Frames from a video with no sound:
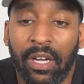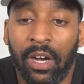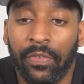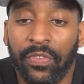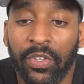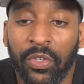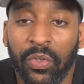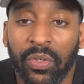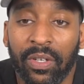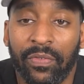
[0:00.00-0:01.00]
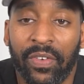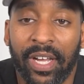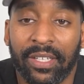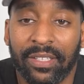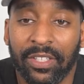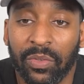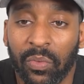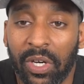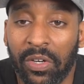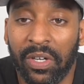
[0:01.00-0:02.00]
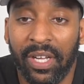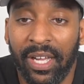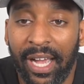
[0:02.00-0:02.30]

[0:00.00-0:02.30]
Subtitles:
afternoon, Flex, as well.